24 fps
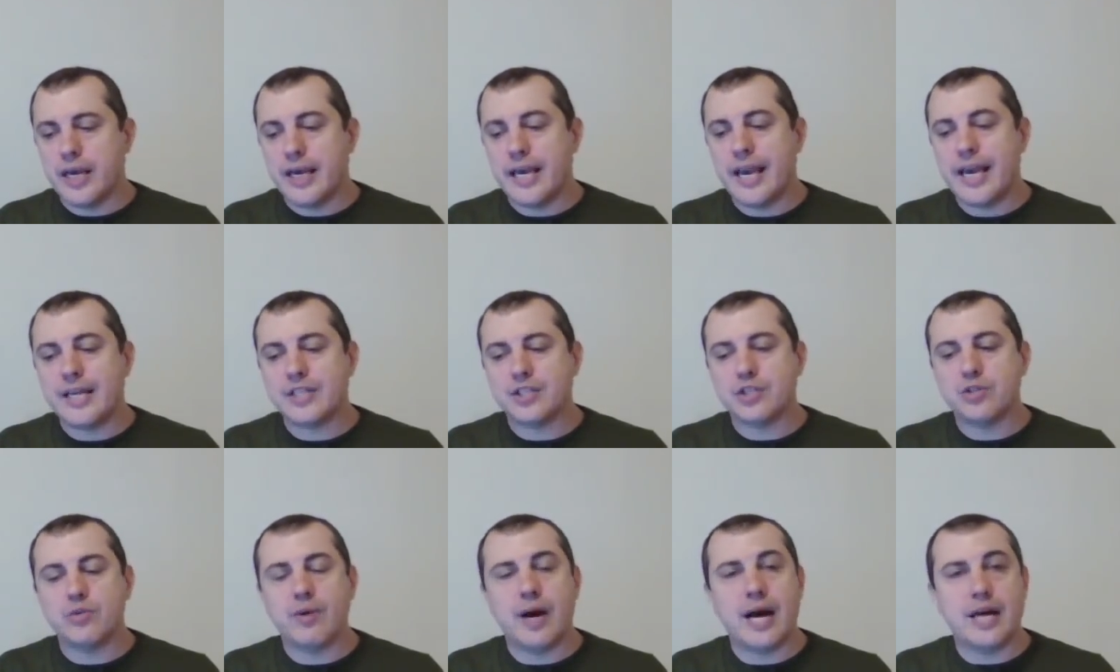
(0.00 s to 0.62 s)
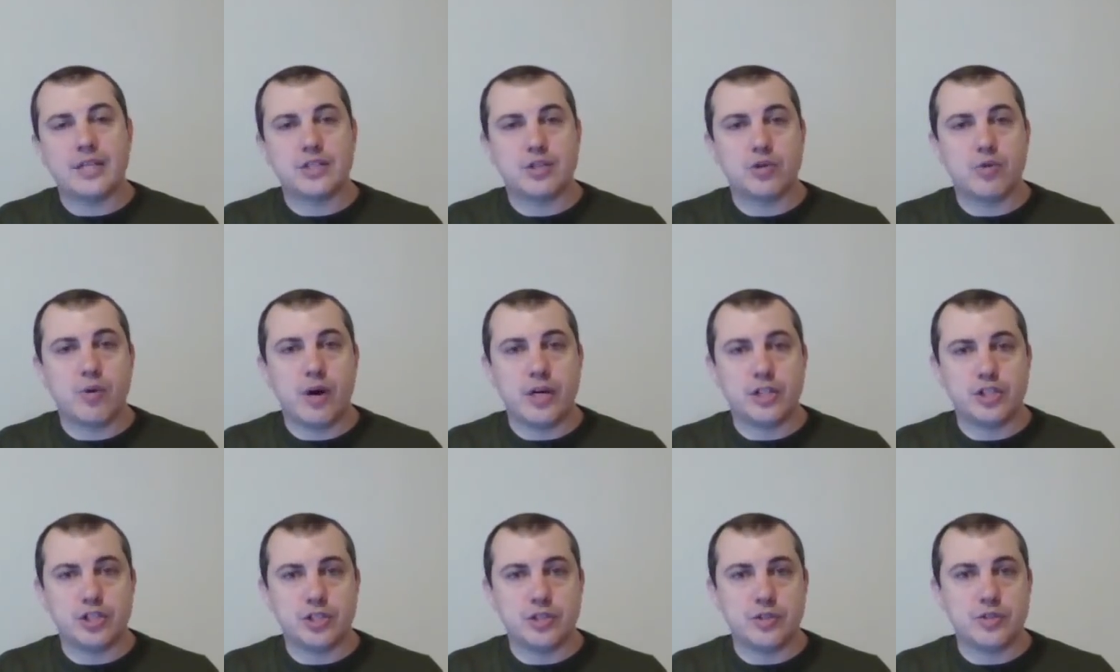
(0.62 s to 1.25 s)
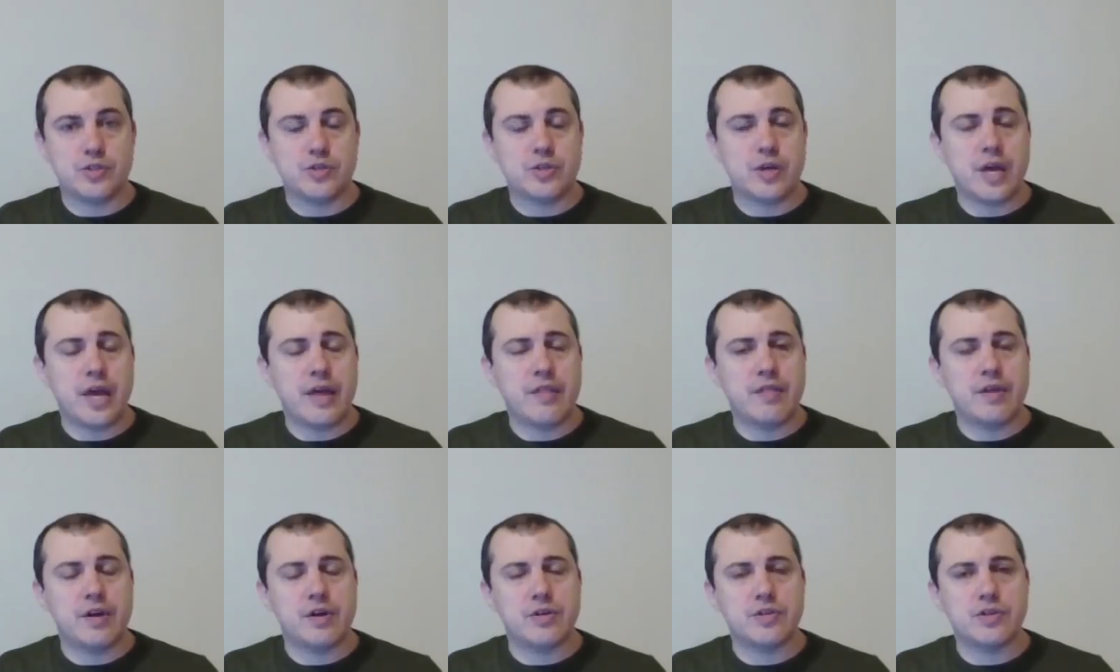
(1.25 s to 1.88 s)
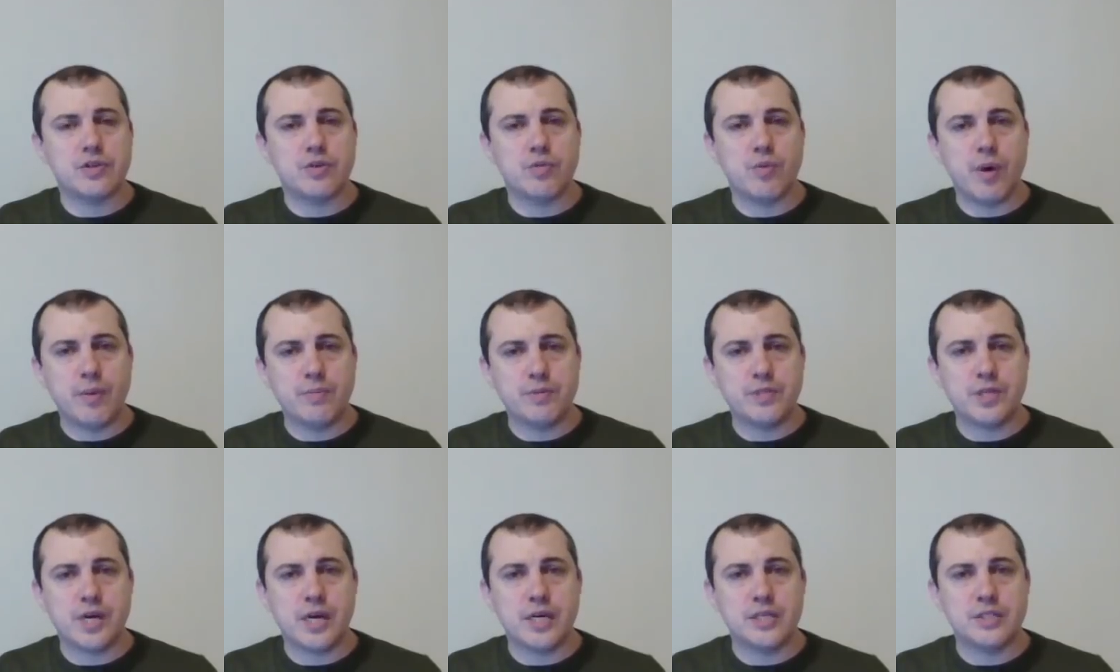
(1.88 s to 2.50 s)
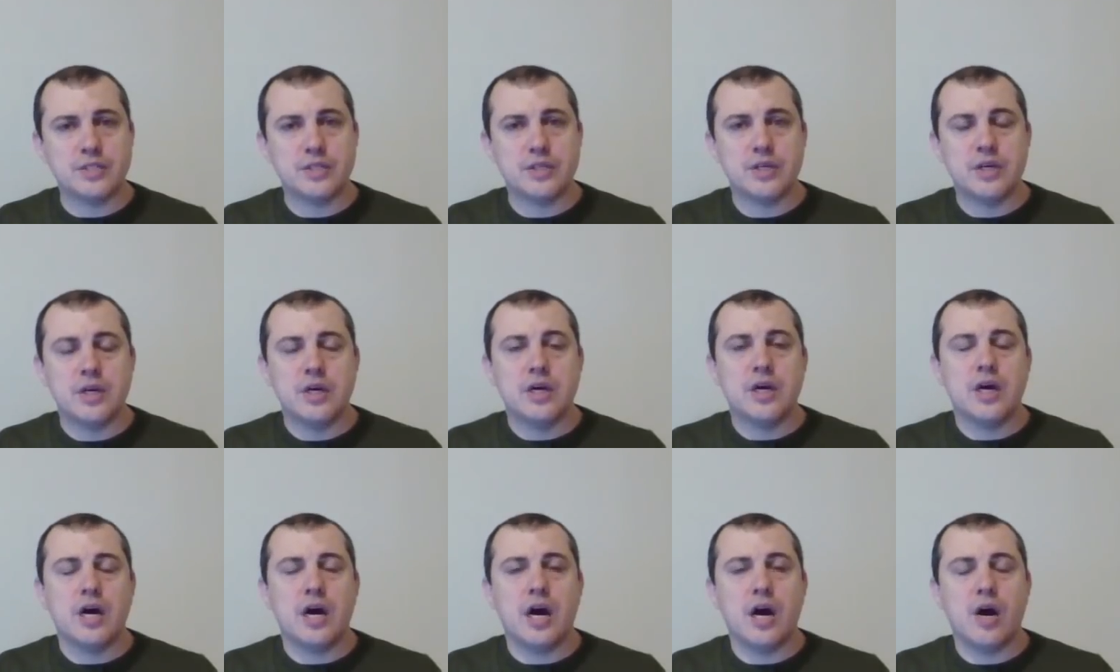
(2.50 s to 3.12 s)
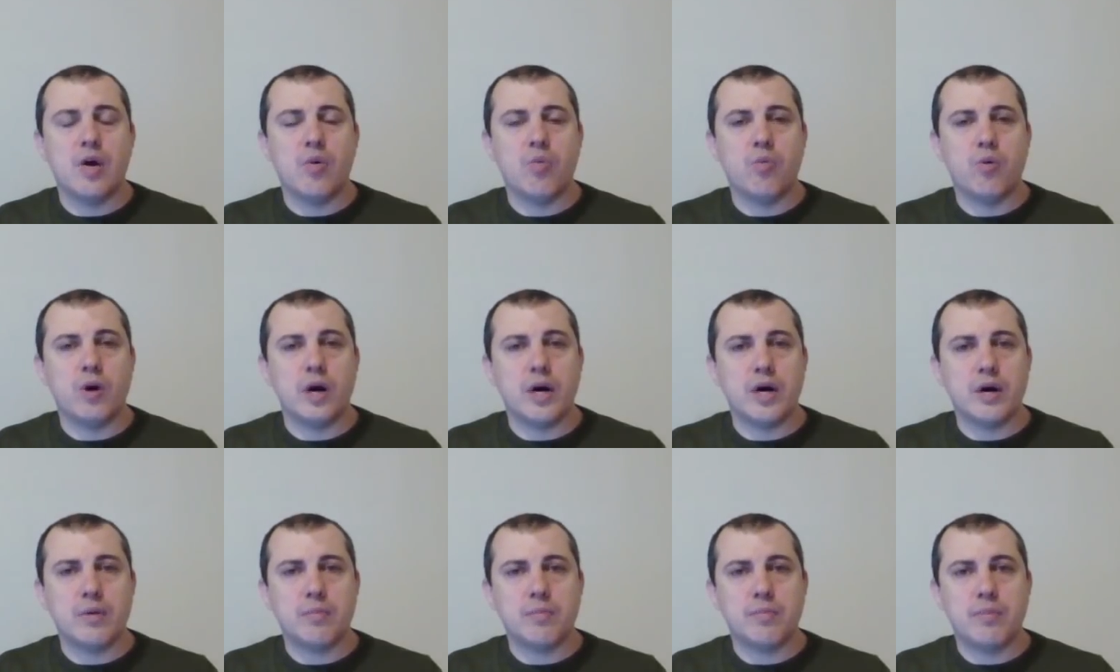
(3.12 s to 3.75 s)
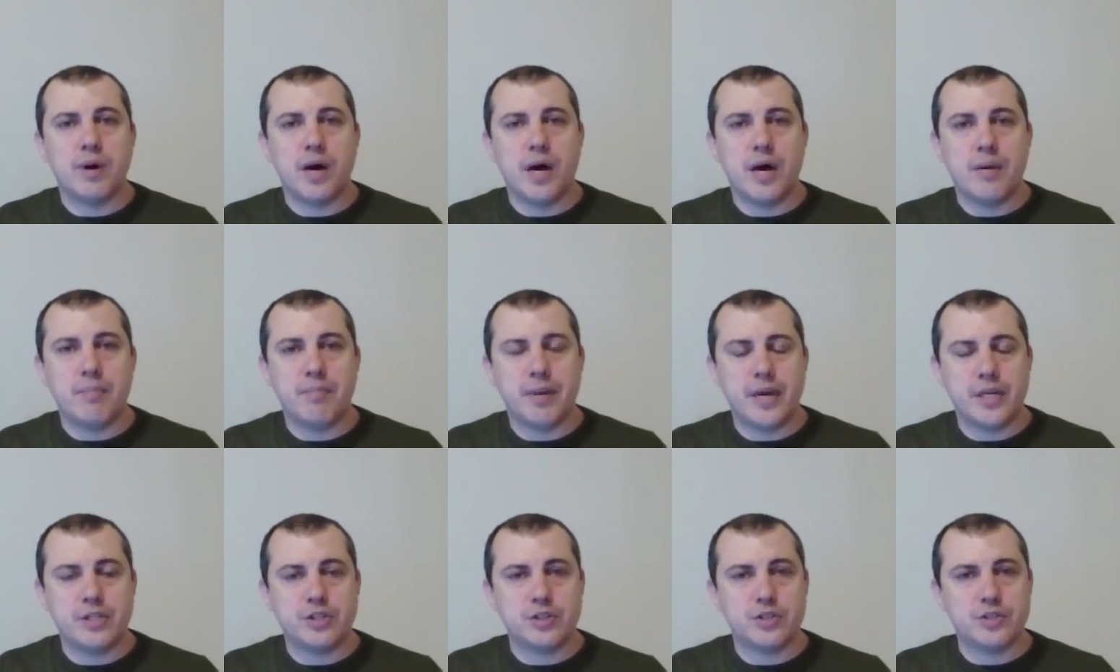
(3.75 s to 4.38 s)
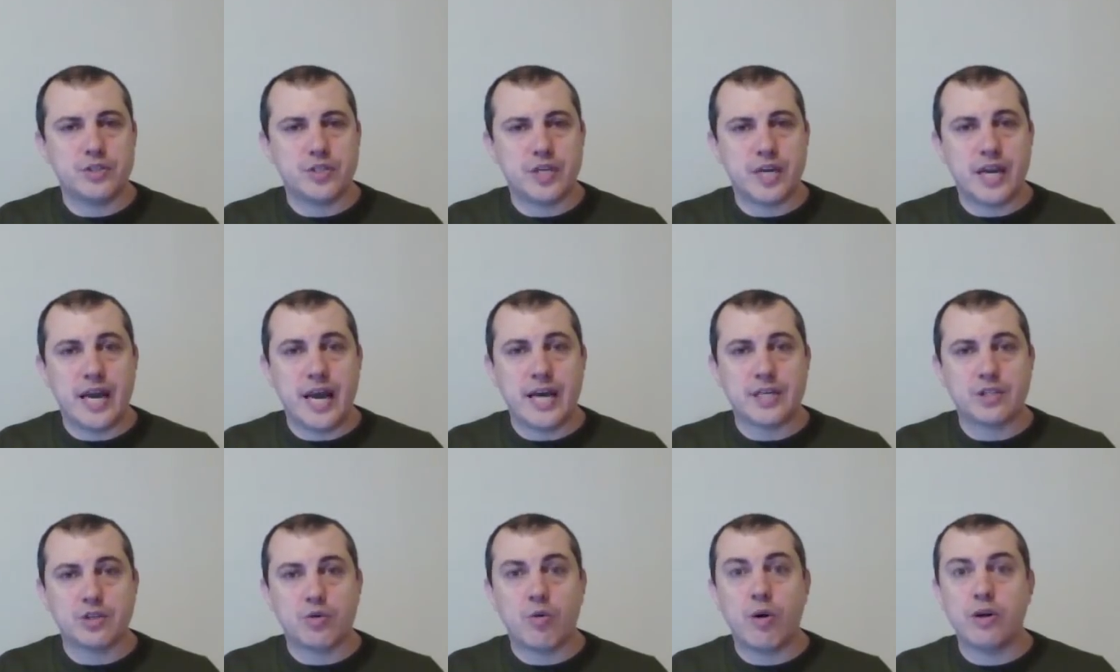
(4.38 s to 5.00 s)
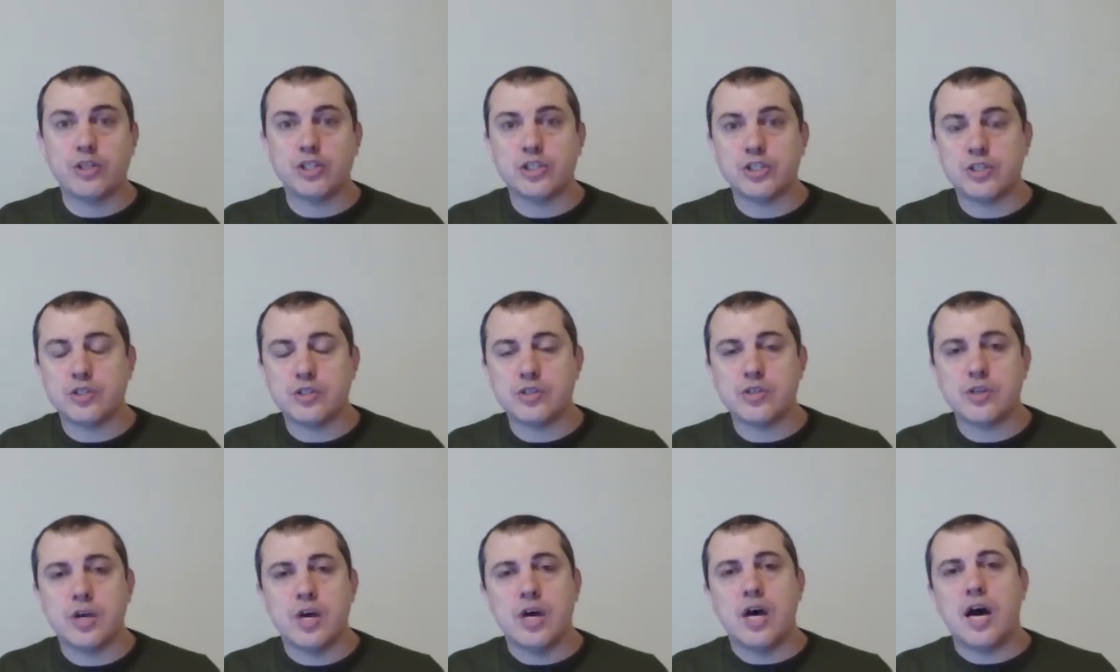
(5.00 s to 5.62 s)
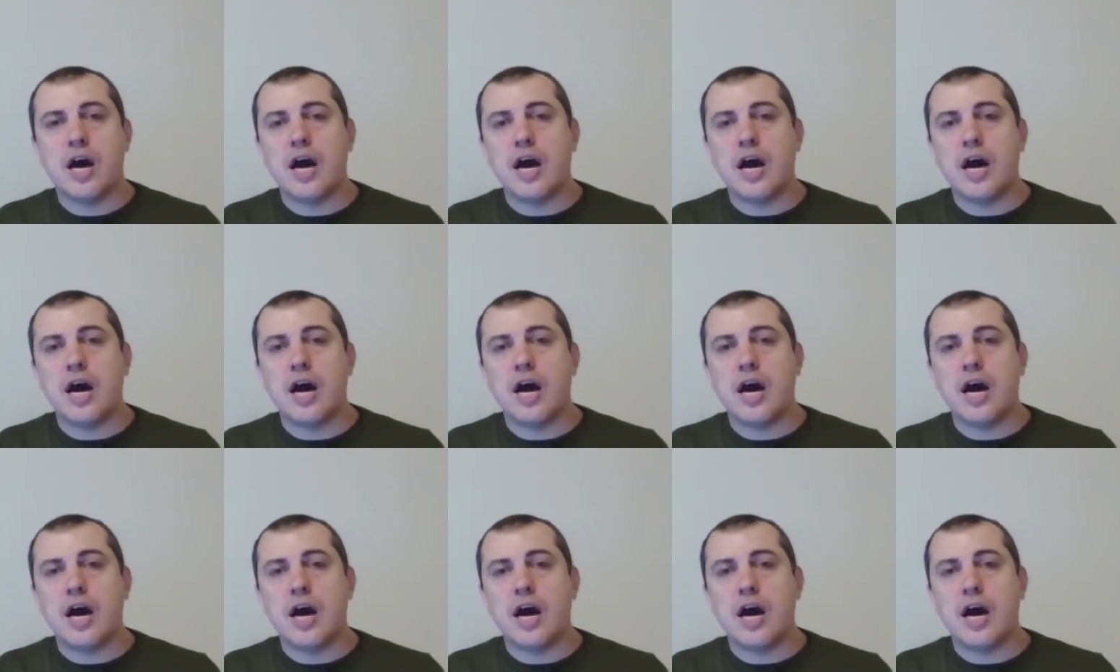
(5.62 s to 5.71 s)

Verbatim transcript: get to ask questions, and there's a website uh, where uh, patrons can ask questions.